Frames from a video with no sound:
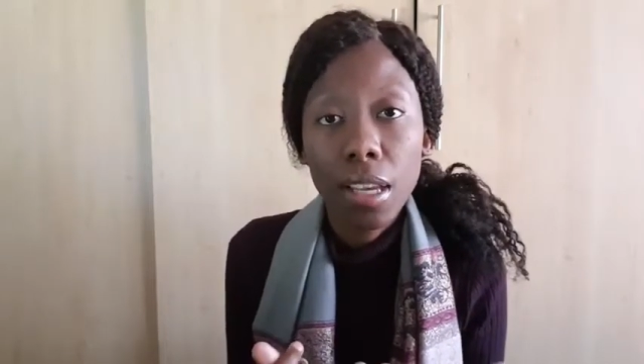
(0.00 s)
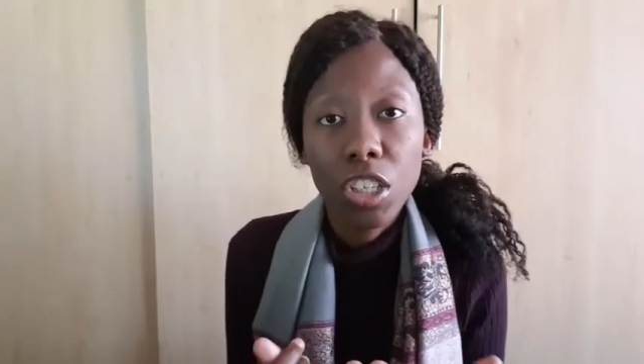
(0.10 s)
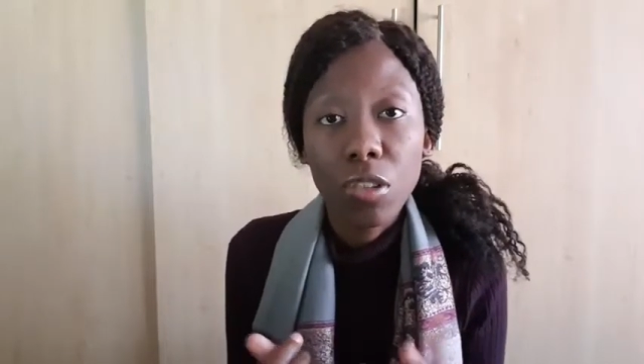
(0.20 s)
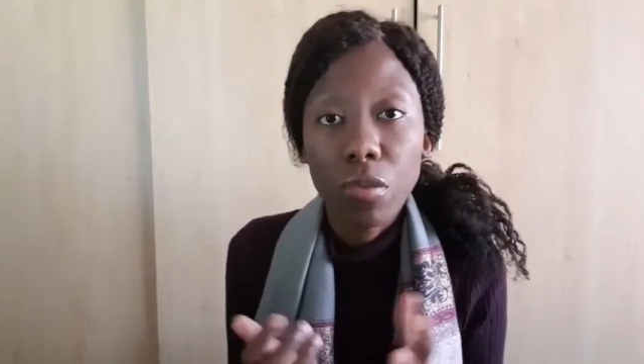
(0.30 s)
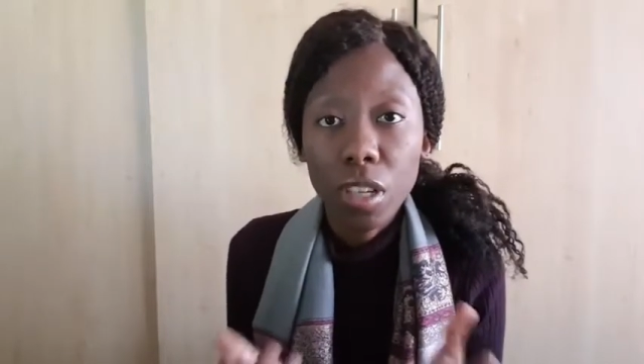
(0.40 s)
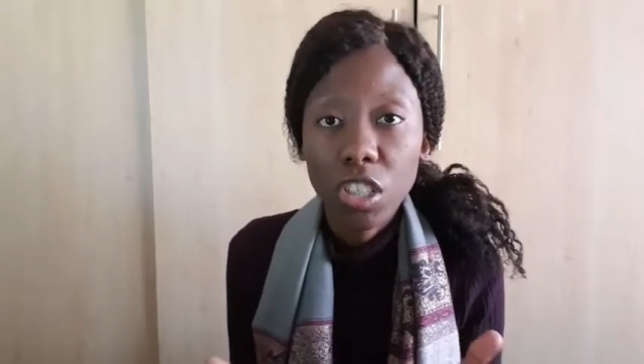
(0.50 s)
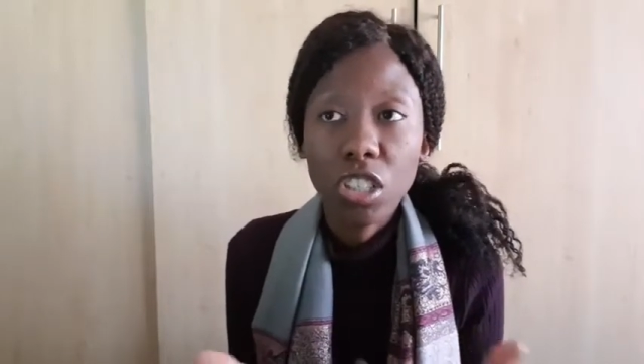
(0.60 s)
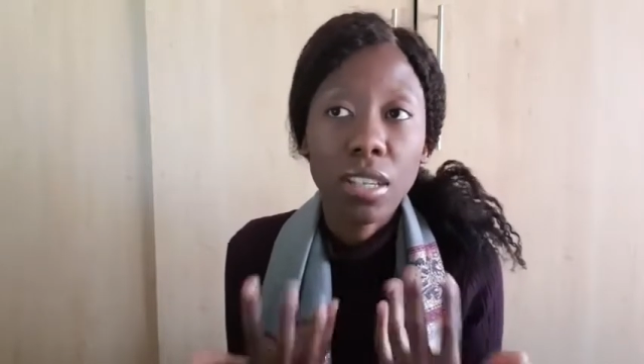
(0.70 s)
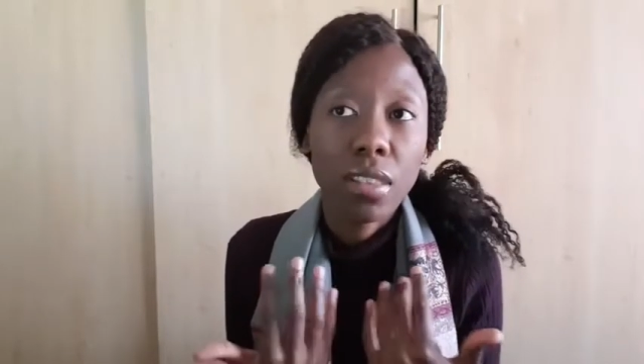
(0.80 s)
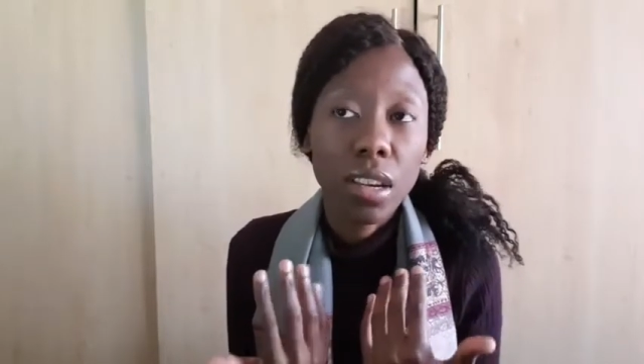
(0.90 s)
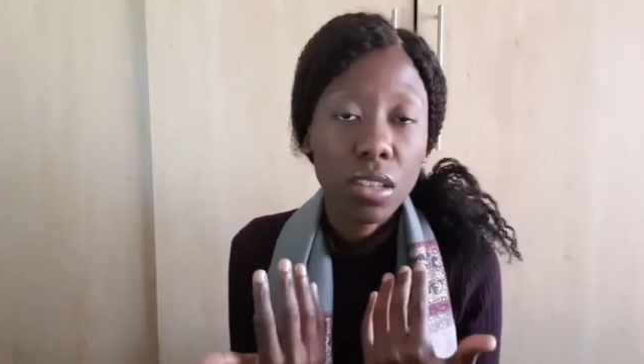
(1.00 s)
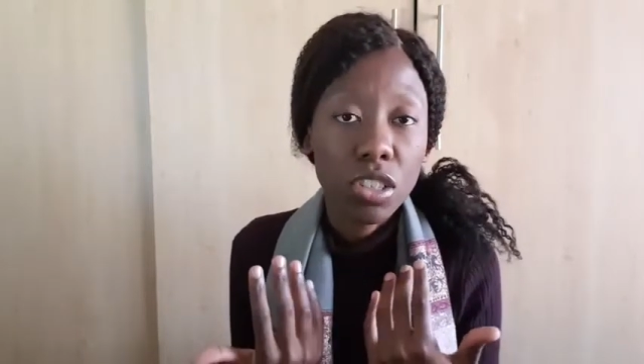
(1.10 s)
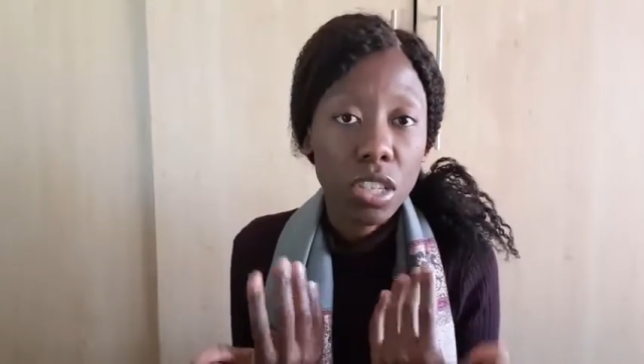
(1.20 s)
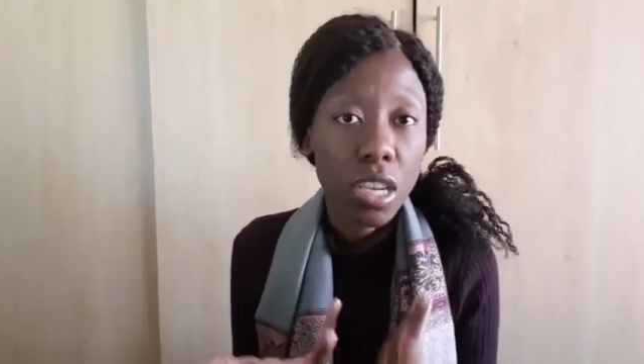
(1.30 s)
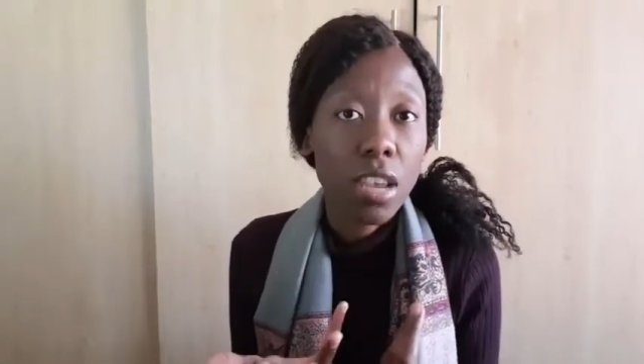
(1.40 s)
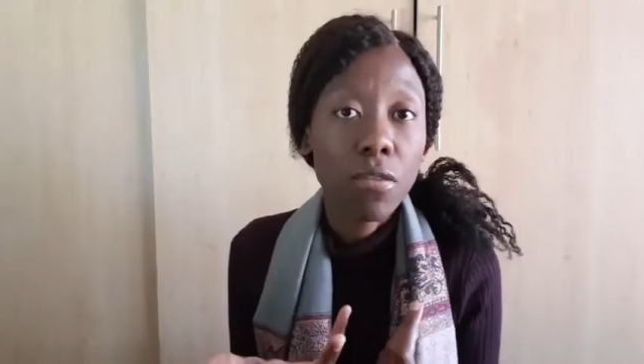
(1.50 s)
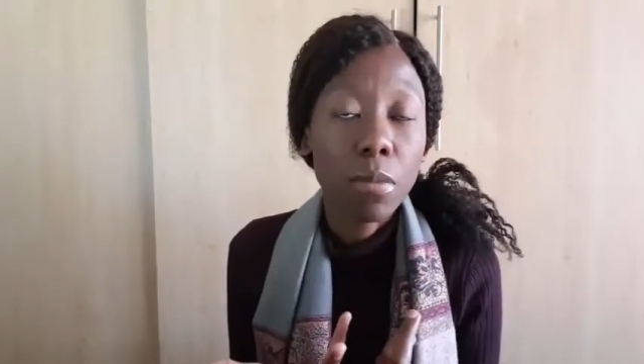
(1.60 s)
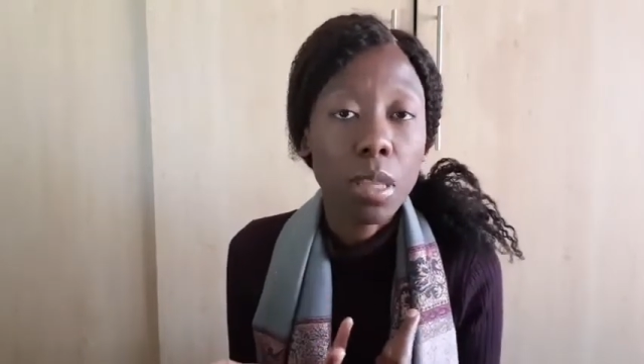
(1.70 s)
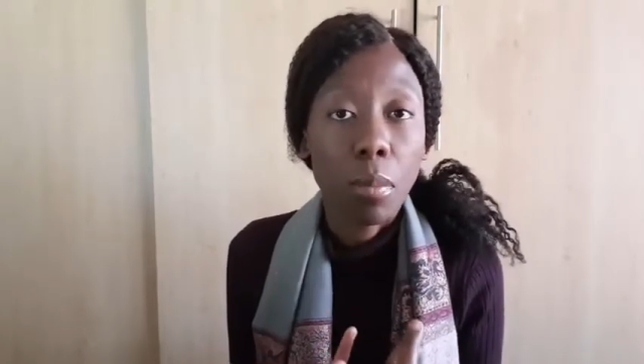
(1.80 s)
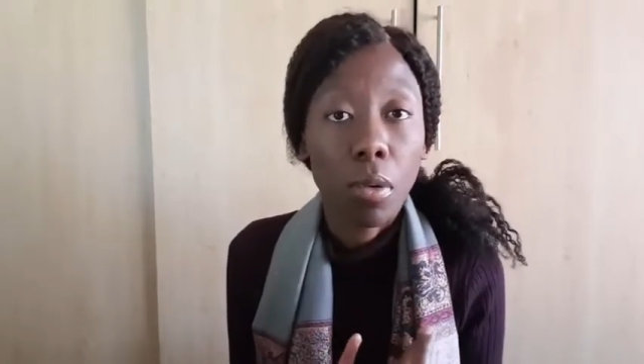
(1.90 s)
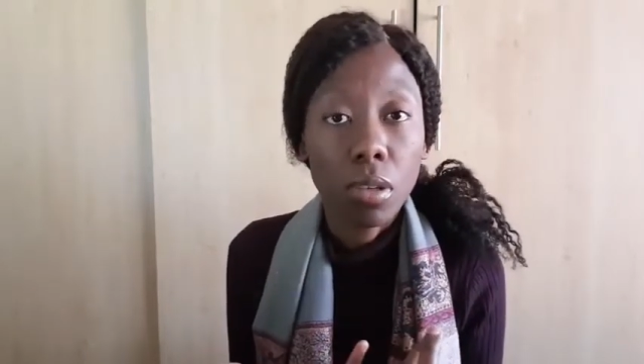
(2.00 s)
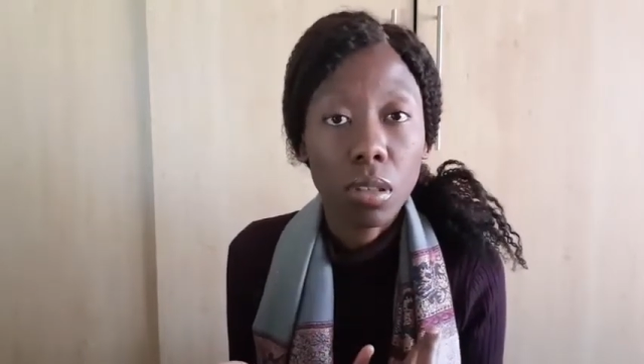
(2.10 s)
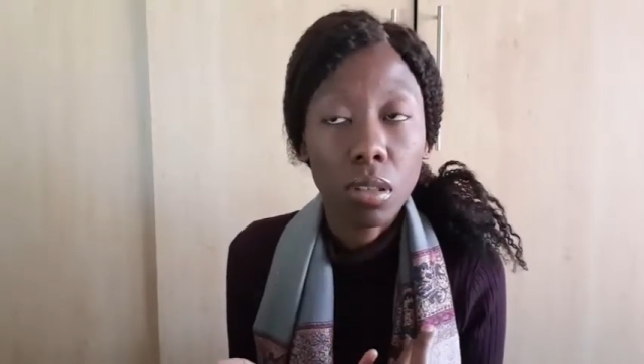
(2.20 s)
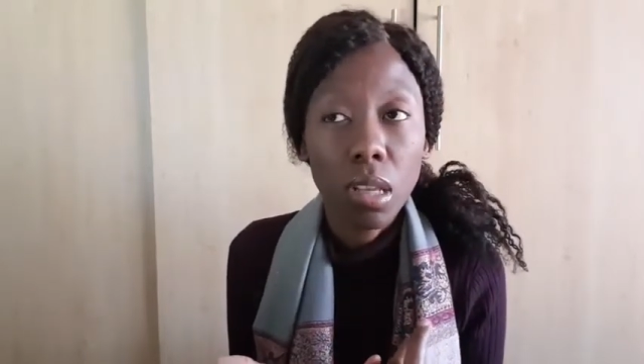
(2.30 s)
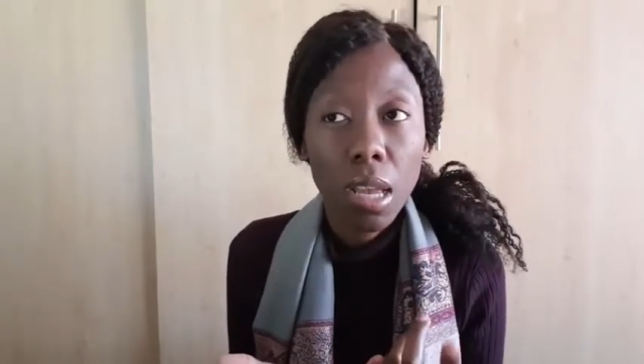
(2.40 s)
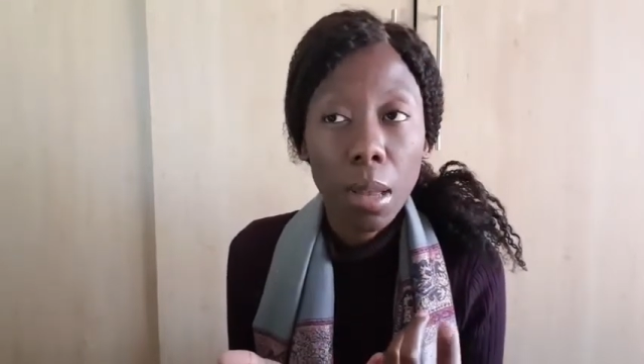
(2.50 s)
She finished it and then she gave me the bottle.